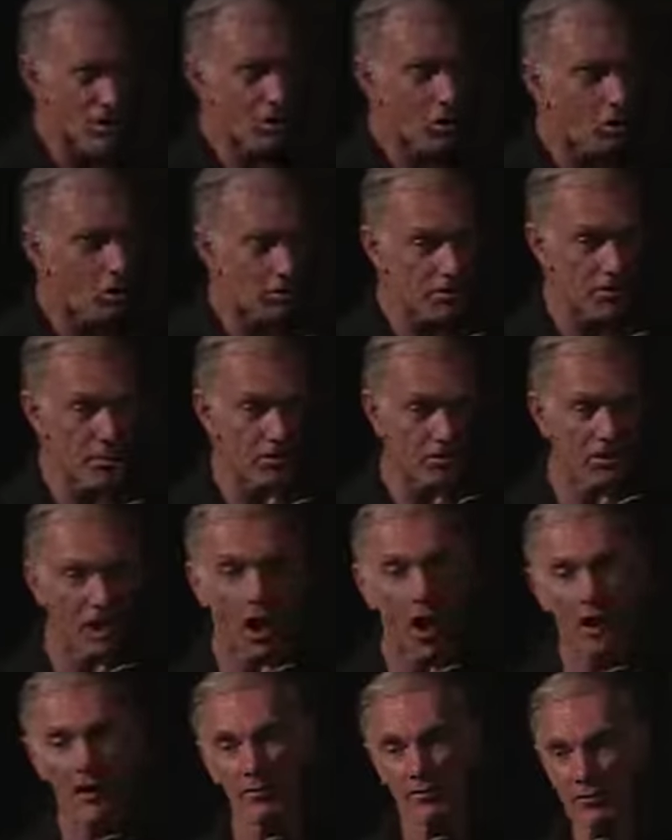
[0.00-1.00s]
we call the
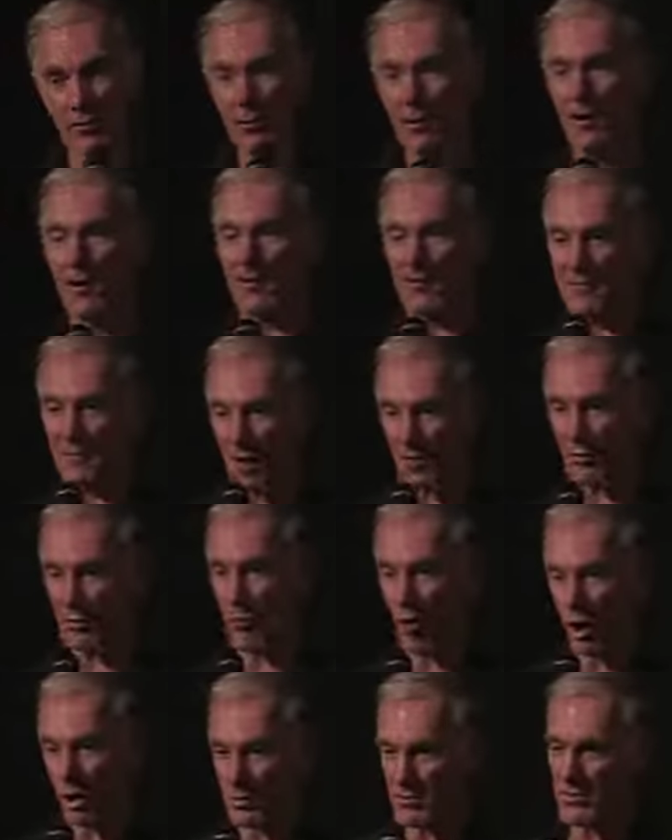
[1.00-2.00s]
Bataan
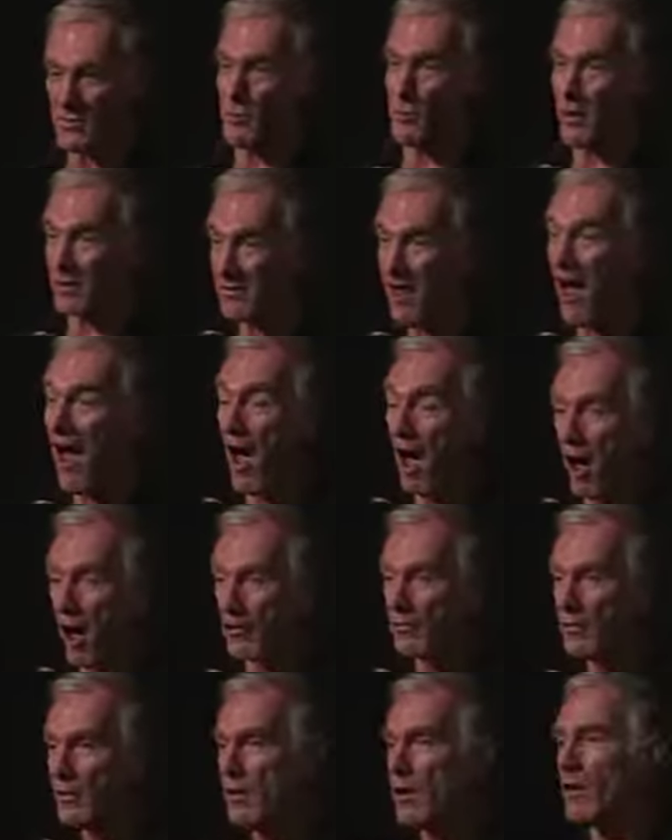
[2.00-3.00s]
Death March,
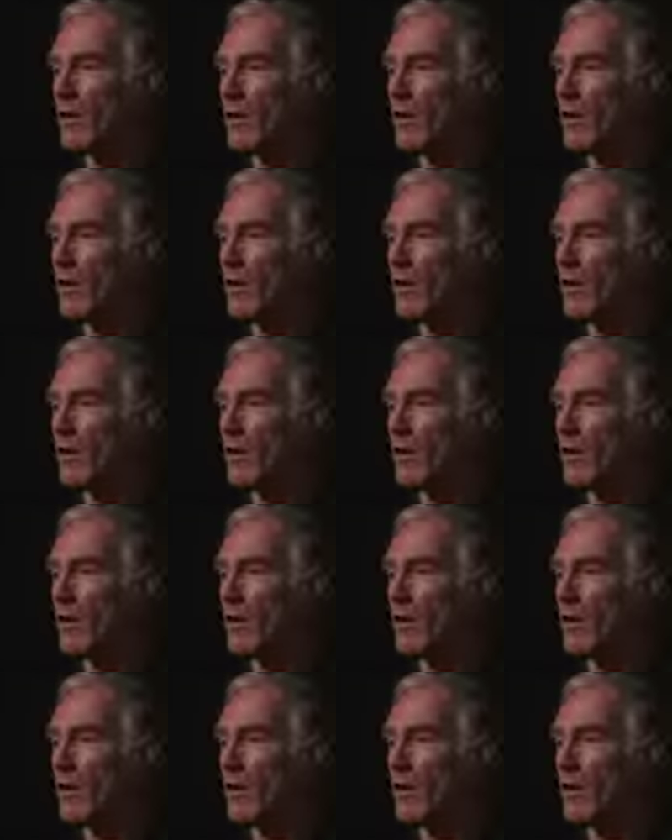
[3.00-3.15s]
Bataan,